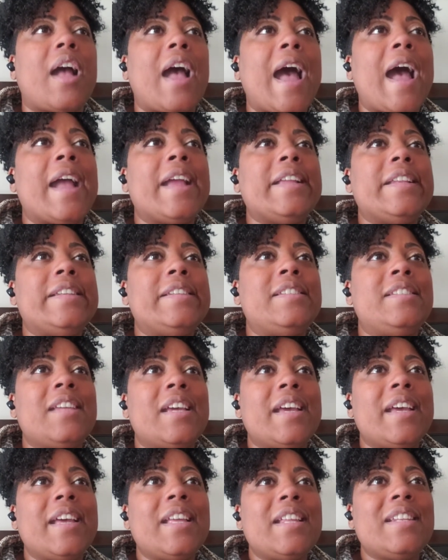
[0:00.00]
I
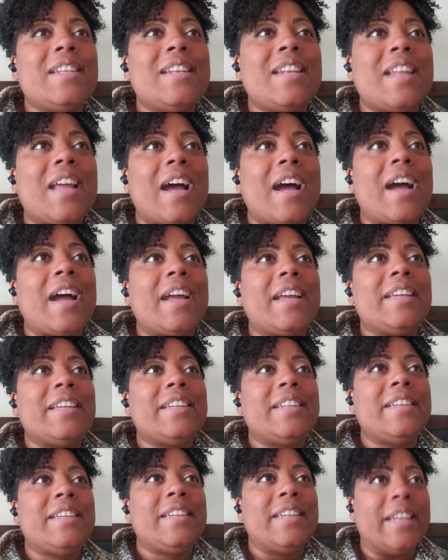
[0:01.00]
did not
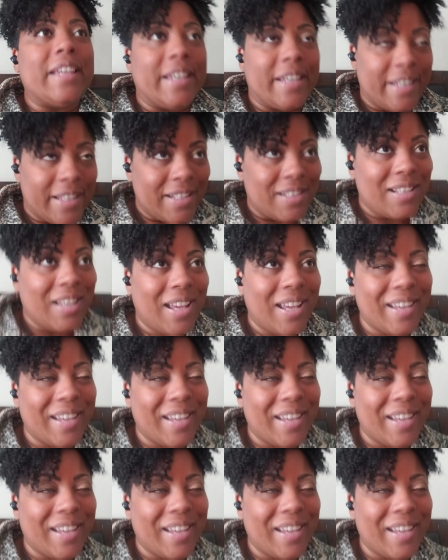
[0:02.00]
get